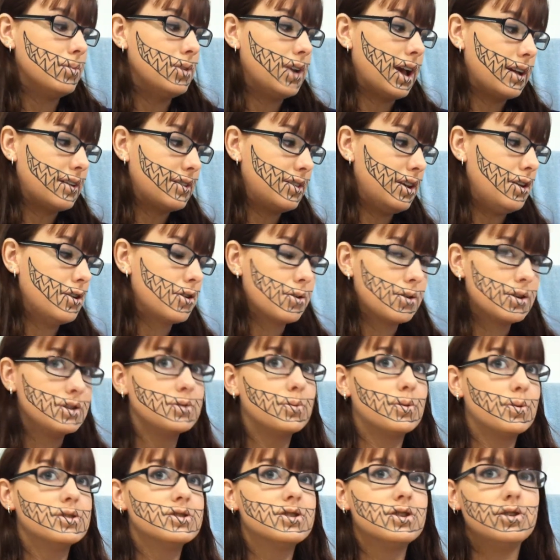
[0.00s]
Next thing you're going
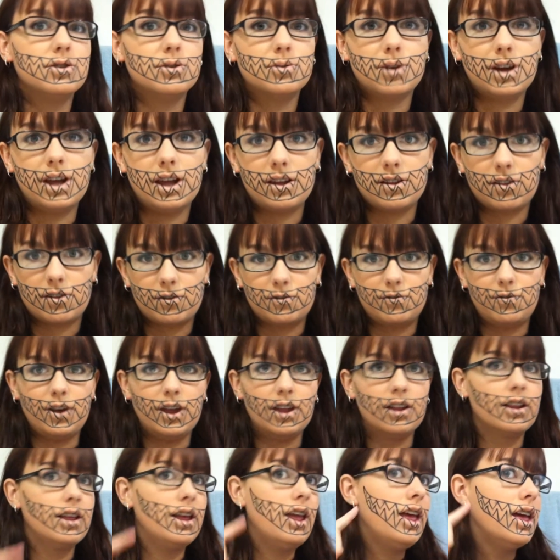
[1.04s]
to want to do is
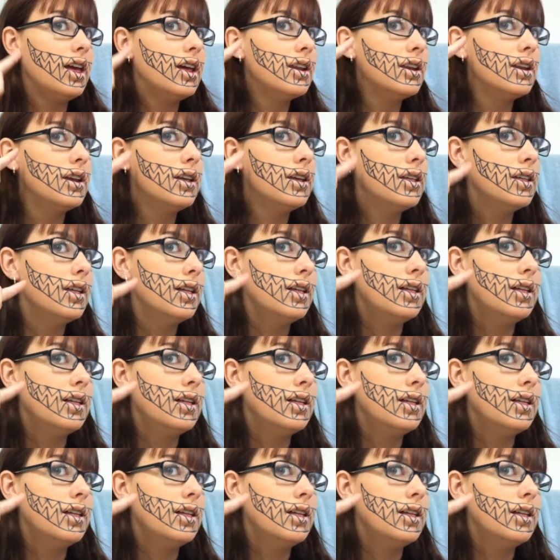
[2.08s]
fill in